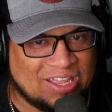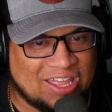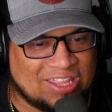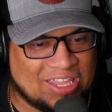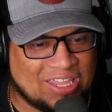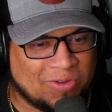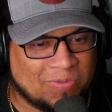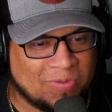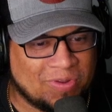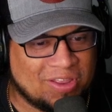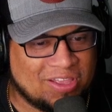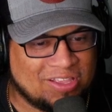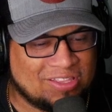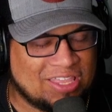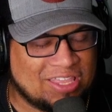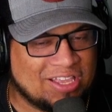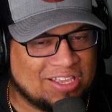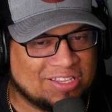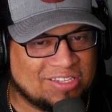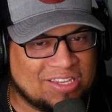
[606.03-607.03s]
think
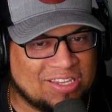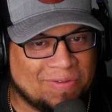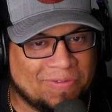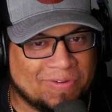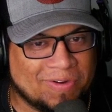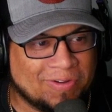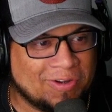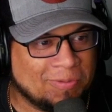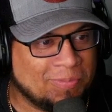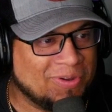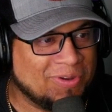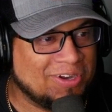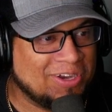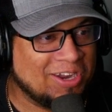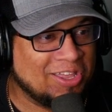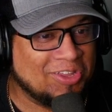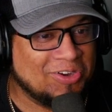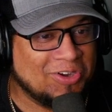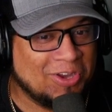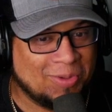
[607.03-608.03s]
it's safe enough to put
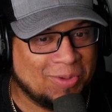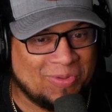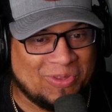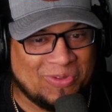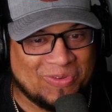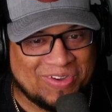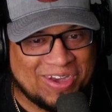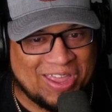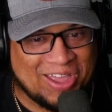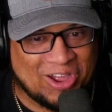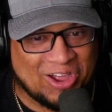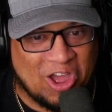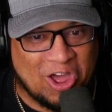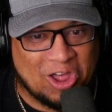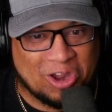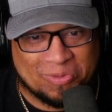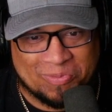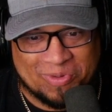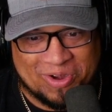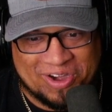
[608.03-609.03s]
another W in that
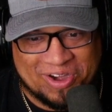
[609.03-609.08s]
column, right?